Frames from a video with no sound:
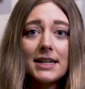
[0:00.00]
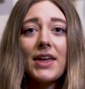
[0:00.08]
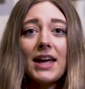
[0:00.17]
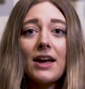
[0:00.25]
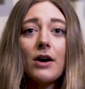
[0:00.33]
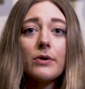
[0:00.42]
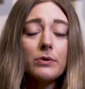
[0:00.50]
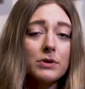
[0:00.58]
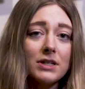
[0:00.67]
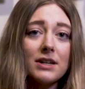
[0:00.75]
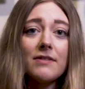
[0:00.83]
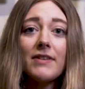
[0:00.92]
They
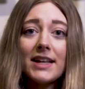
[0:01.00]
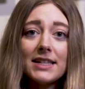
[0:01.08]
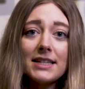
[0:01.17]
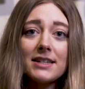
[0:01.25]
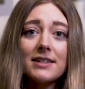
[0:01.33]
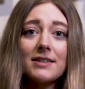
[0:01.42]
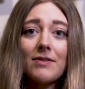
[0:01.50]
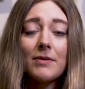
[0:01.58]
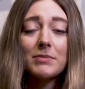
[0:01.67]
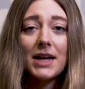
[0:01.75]
host events from